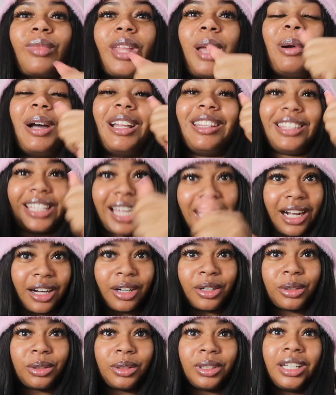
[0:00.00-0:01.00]
but
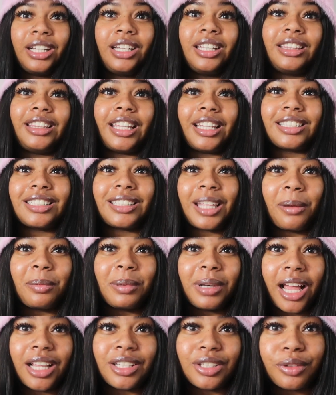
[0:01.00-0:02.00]
now they're
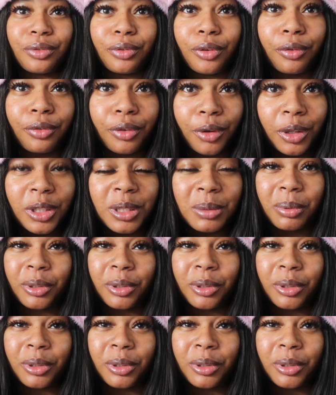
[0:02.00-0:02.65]
stabilizers for phones,